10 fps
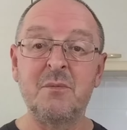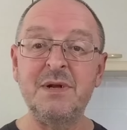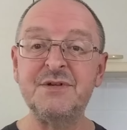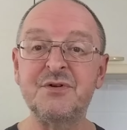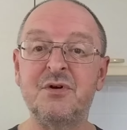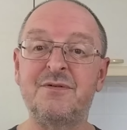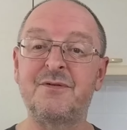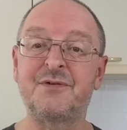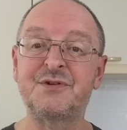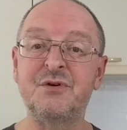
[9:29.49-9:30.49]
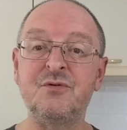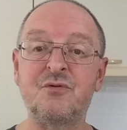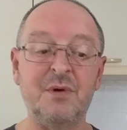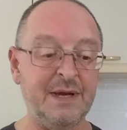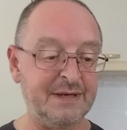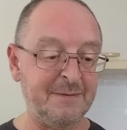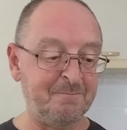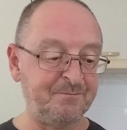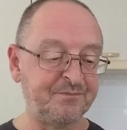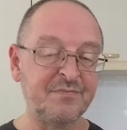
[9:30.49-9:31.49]
When it's on offer for two quid,
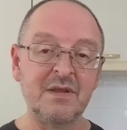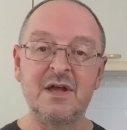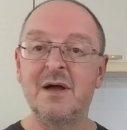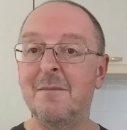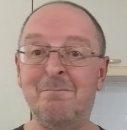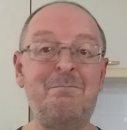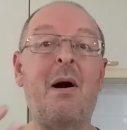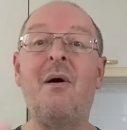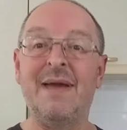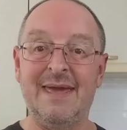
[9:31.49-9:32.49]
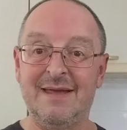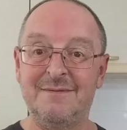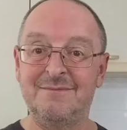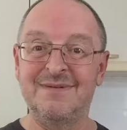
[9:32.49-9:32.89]
buy it.